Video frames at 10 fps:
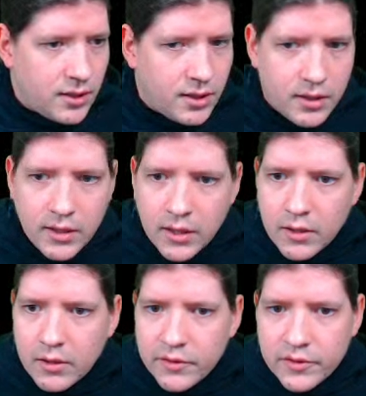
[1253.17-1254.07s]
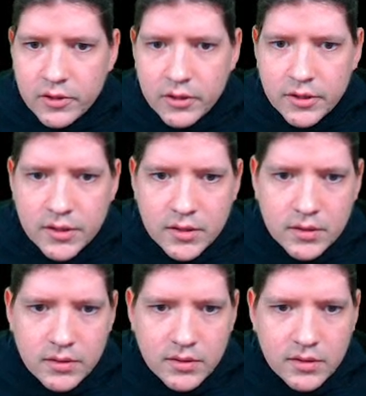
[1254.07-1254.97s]
R, of course.
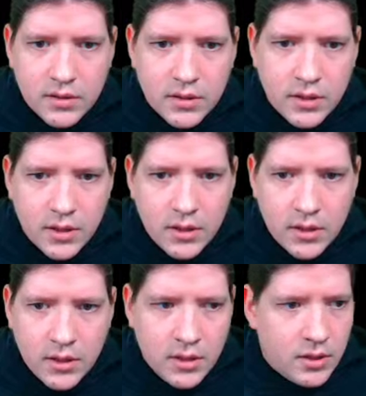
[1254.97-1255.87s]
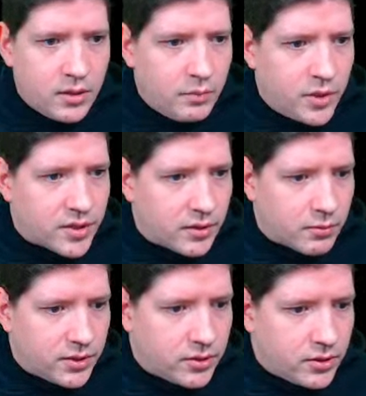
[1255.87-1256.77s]
Missing
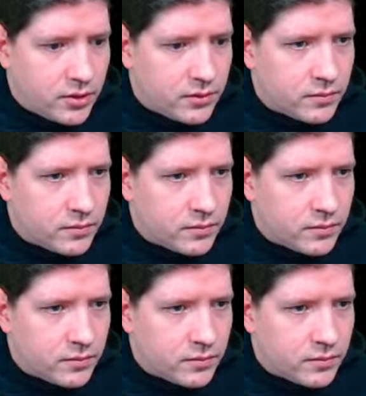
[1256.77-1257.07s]
return.